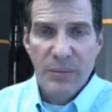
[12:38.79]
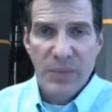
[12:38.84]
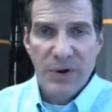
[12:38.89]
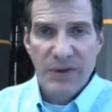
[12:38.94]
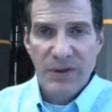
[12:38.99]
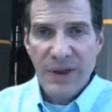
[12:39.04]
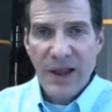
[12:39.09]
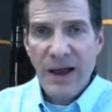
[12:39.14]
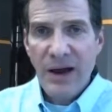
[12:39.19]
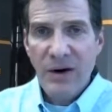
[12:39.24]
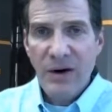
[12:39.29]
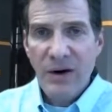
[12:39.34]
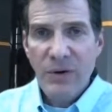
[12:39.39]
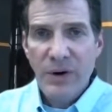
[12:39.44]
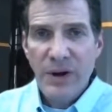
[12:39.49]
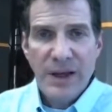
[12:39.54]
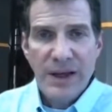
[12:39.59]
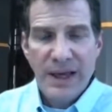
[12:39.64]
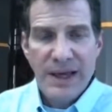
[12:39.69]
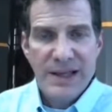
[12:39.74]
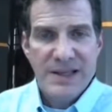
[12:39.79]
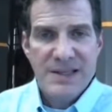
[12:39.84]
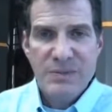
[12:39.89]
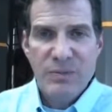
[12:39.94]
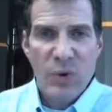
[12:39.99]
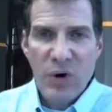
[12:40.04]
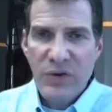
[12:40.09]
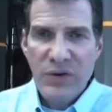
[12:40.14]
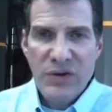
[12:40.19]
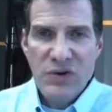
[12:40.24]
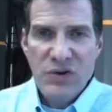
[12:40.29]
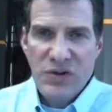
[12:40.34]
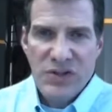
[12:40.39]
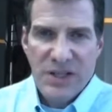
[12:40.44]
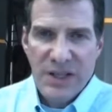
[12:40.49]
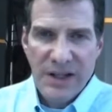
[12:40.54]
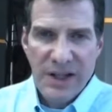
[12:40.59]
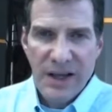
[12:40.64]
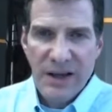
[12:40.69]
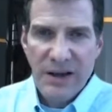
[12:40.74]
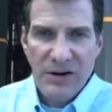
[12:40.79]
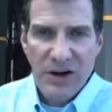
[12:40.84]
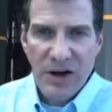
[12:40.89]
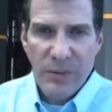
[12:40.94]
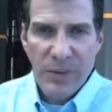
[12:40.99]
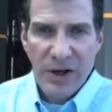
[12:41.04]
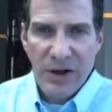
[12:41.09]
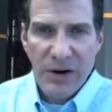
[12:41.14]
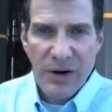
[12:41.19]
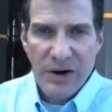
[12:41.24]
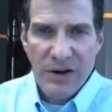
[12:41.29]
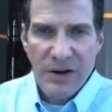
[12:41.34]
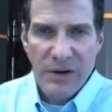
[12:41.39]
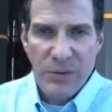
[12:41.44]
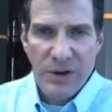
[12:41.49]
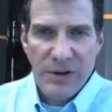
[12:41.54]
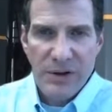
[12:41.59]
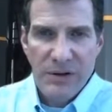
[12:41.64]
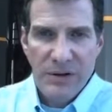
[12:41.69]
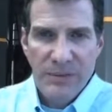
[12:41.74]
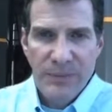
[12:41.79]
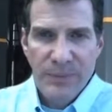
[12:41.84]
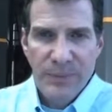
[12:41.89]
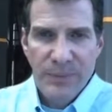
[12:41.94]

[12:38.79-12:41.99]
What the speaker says: But now it's more than just an economic argument.